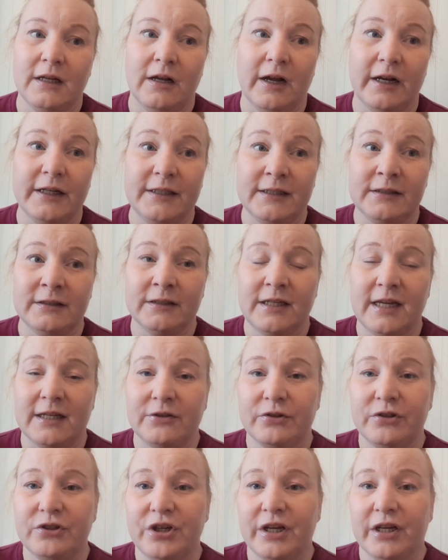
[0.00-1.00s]
I didn't get
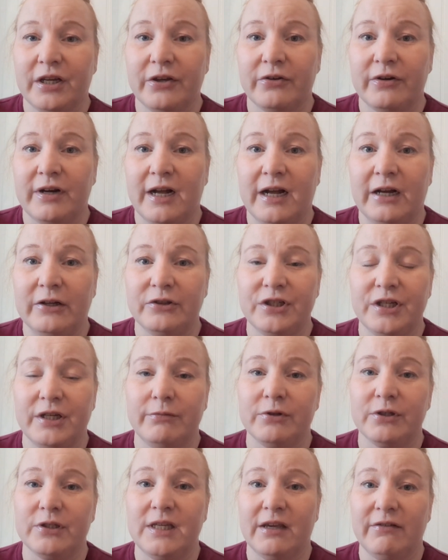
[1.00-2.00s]
to check her out. She
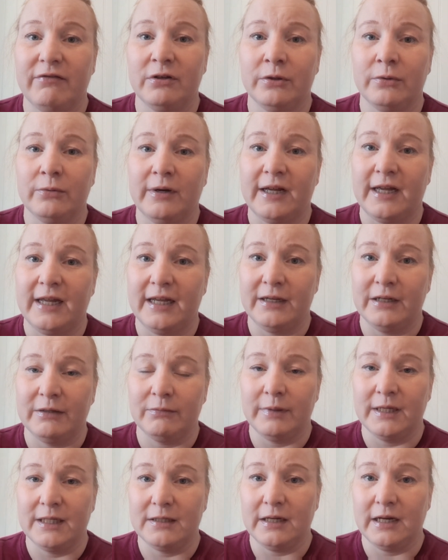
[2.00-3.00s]
was given away
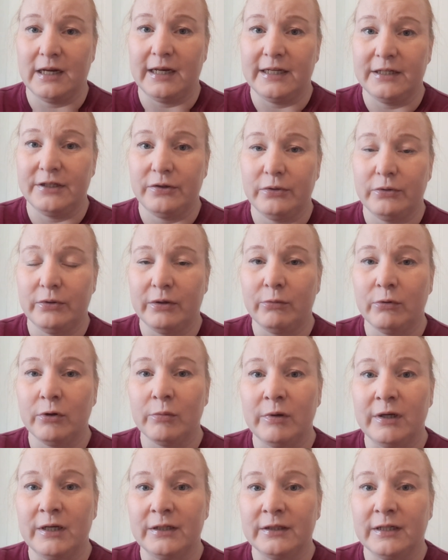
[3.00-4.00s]
basically to a
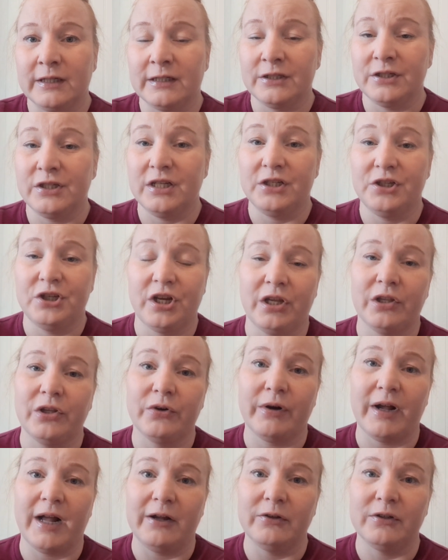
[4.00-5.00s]
woman, and she checked
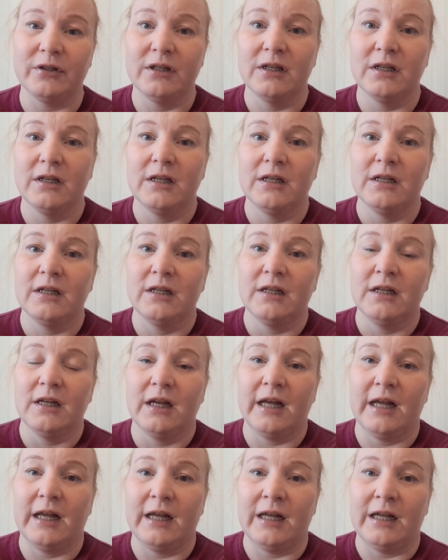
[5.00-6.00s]
her out.
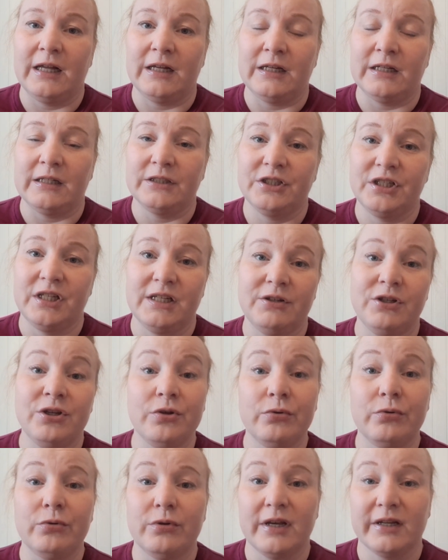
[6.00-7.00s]
She
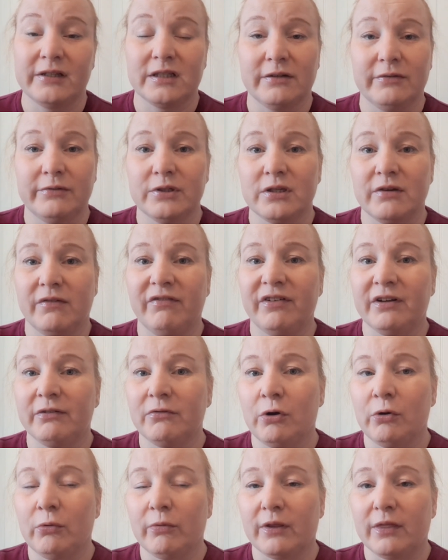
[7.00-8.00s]
knew that there was something
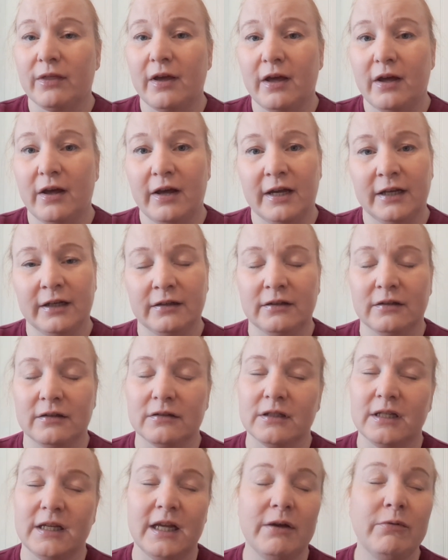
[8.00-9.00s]
wrong with her, and
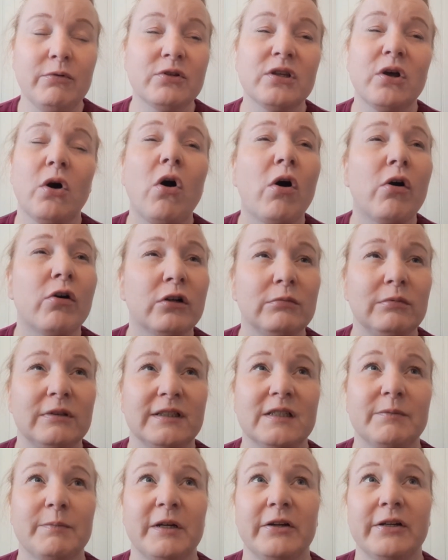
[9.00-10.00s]
it was a horrible
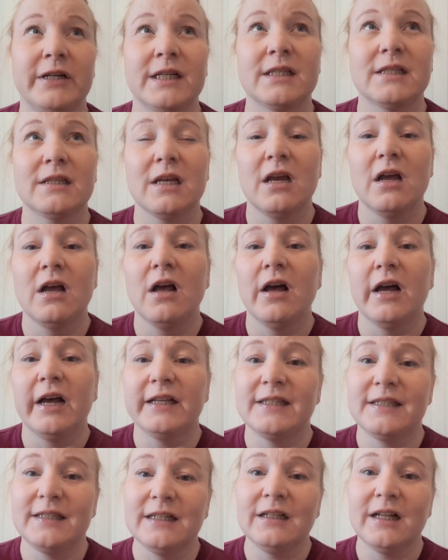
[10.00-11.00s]
experience. I
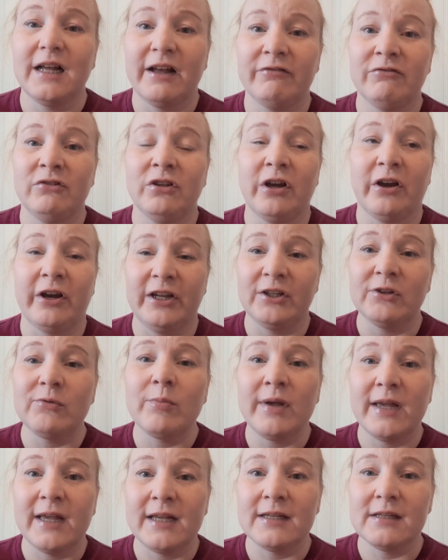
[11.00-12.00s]
still have
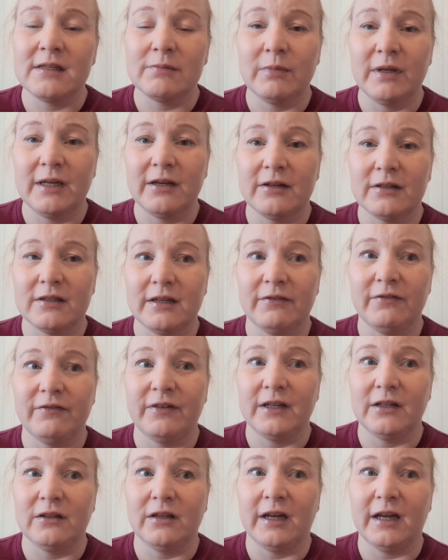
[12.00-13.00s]
nightmares because I
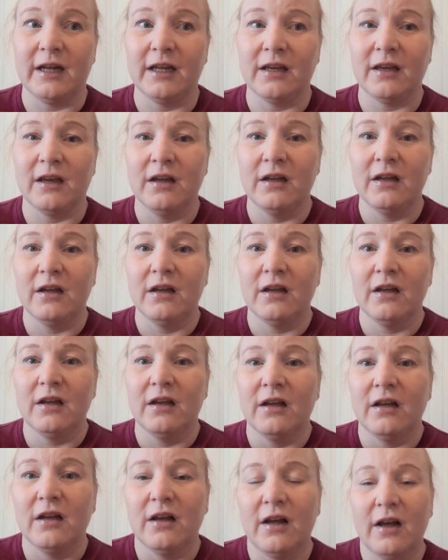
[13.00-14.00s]
feel like
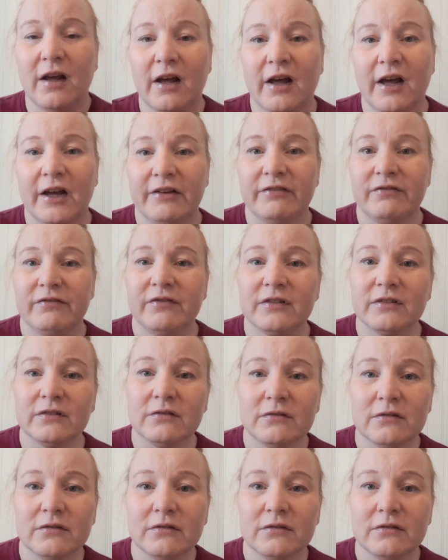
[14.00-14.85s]
I've